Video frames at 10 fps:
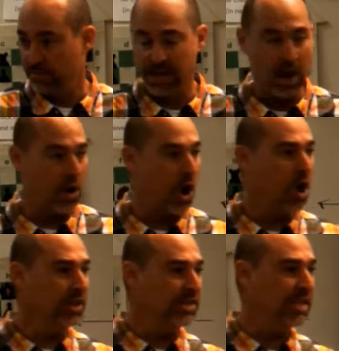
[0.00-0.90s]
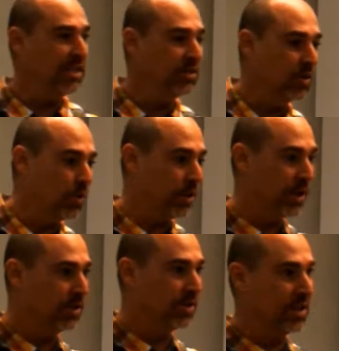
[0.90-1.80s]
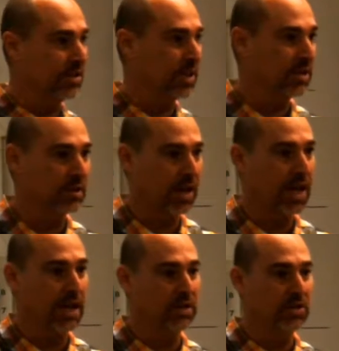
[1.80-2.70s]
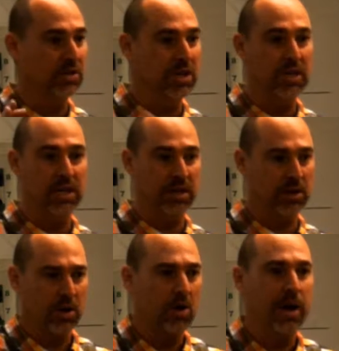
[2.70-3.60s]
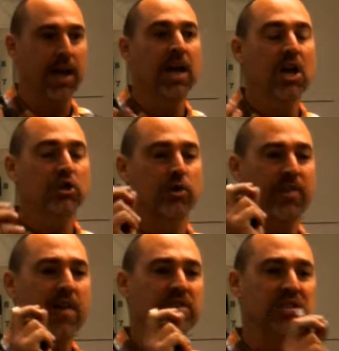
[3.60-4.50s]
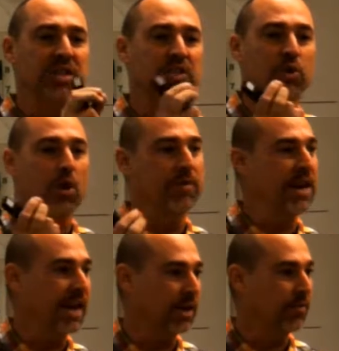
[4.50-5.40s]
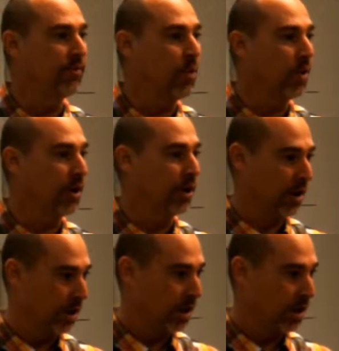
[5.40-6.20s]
Now, all a t-score is it's a z. Okay, so if you have a z-score of a -4,